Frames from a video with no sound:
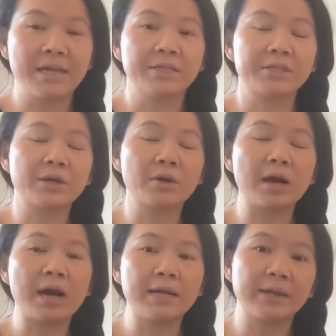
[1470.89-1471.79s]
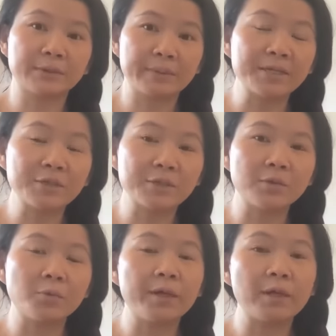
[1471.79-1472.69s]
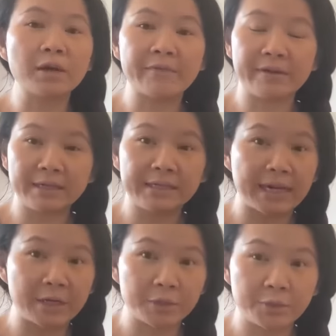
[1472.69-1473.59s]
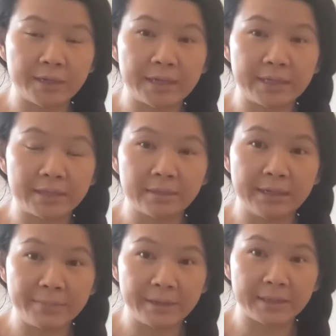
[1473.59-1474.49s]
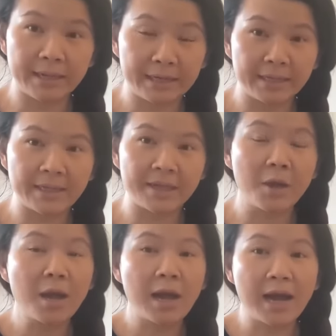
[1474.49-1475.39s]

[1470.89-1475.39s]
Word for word: So uh, I explained to you, we don't have any dietary, any limited anything.